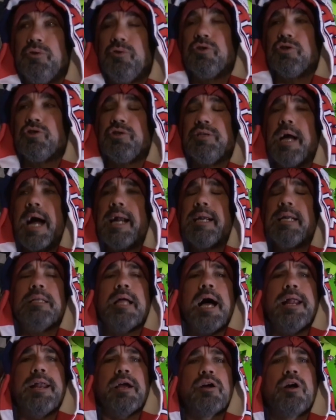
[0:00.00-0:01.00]
there's not a
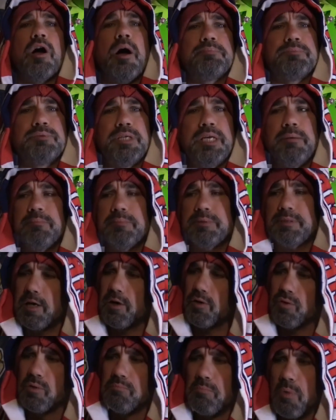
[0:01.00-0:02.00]
lot of cup teams that
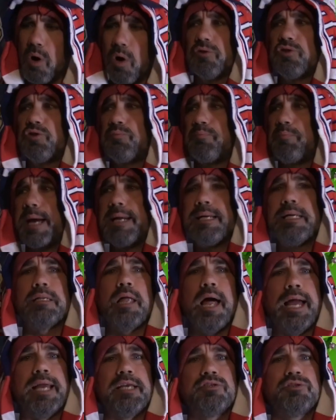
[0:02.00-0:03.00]
are the most
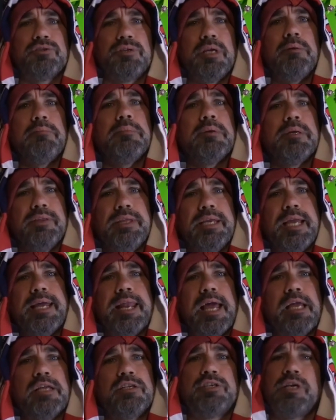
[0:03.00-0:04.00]
penalized team in the
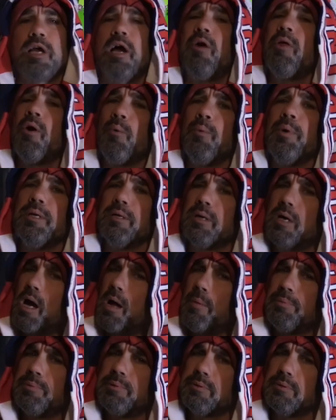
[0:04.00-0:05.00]
NHL that win
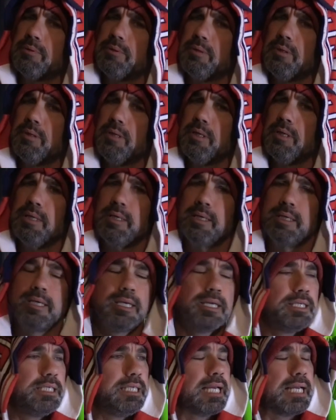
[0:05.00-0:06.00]
cups.
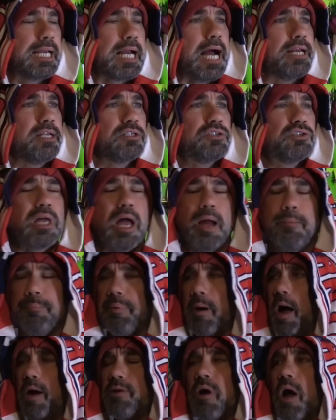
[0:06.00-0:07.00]
You got to stop.
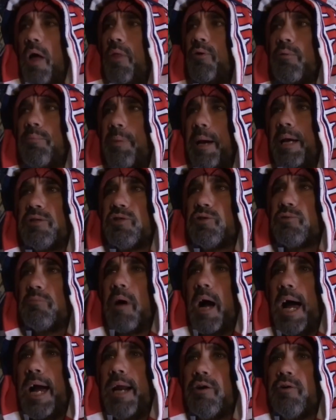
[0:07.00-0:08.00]
Another bench
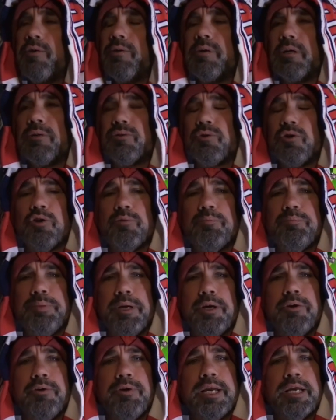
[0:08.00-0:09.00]
minor in the third
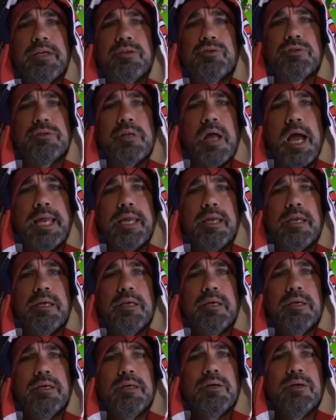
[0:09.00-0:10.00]
period tonight
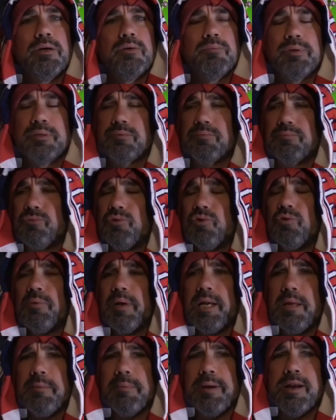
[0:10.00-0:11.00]
with too
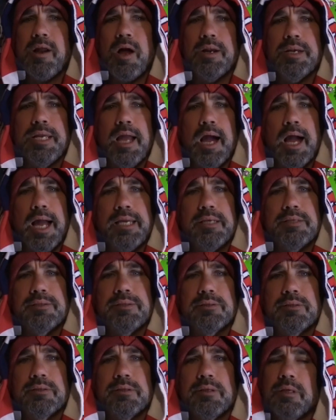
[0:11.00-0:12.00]
many men on the
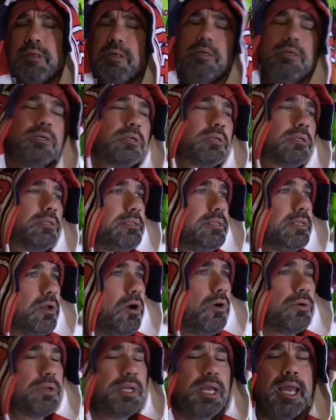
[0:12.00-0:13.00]
ice.
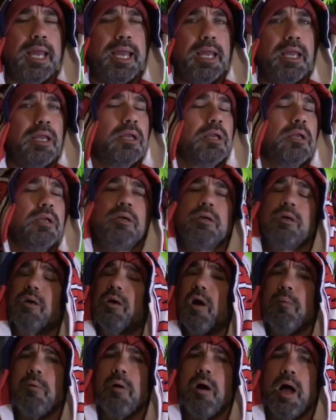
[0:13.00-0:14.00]
Okay?
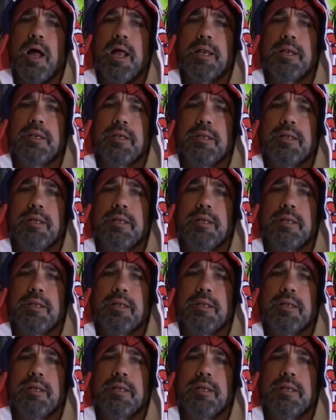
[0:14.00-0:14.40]
Come on.